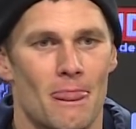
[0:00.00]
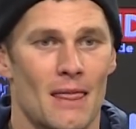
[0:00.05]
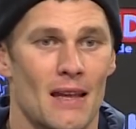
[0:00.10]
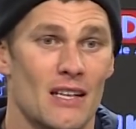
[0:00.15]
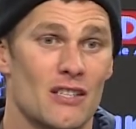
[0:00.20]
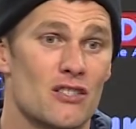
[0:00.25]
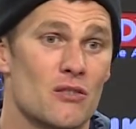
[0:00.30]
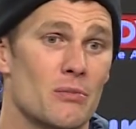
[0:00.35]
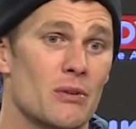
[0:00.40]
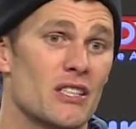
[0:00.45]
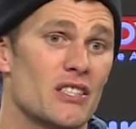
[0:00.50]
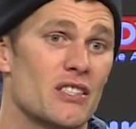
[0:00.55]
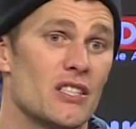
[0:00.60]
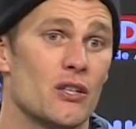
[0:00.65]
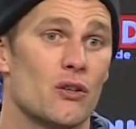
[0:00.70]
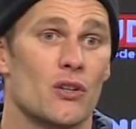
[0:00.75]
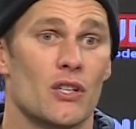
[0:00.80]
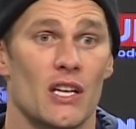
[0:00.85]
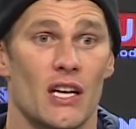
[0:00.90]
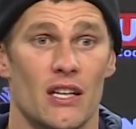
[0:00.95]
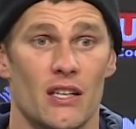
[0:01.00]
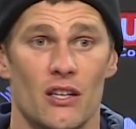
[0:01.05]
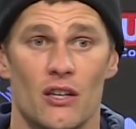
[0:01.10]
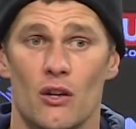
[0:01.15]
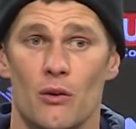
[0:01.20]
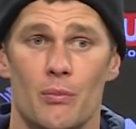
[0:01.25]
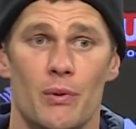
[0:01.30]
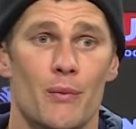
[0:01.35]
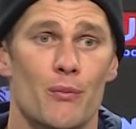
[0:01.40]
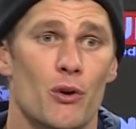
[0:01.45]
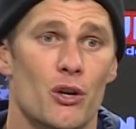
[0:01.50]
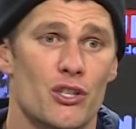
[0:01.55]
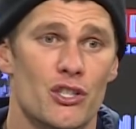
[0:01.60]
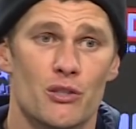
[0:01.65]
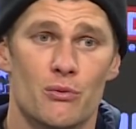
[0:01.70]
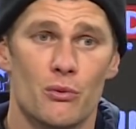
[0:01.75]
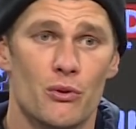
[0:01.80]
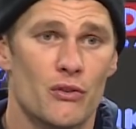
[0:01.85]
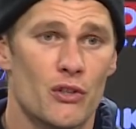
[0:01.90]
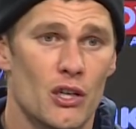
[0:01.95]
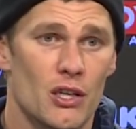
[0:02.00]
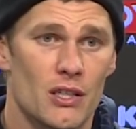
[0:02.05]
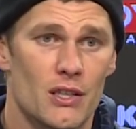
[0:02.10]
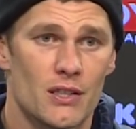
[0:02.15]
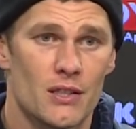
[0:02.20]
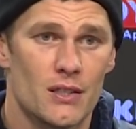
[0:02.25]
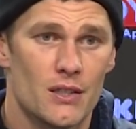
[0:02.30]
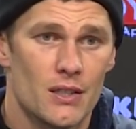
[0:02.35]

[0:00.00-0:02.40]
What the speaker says: it's a big secret that, you know, people are just moving on.